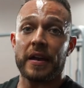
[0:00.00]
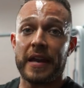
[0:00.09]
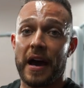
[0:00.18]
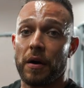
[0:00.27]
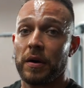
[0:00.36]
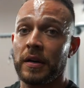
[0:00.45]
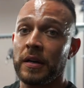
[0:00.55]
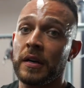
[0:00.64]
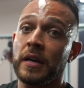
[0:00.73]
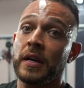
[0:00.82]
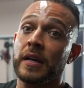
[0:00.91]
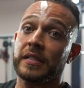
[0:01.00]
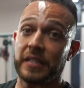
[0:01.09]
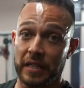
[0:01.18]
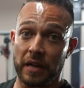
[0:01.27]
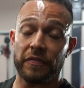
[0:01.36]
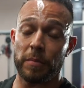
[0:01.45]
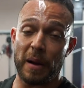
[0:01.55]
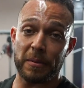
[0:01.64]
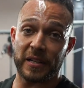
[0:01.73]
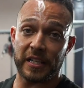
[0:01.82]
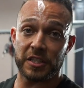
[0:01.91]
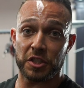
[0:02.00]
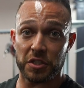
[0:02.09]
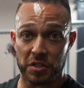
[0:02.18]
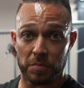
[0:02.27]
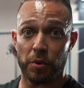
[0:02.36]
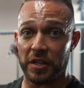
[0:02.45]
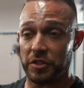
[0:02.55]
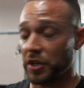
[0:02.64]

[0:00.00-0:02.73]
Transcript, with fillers: Now, setting up for proper leg extension is important.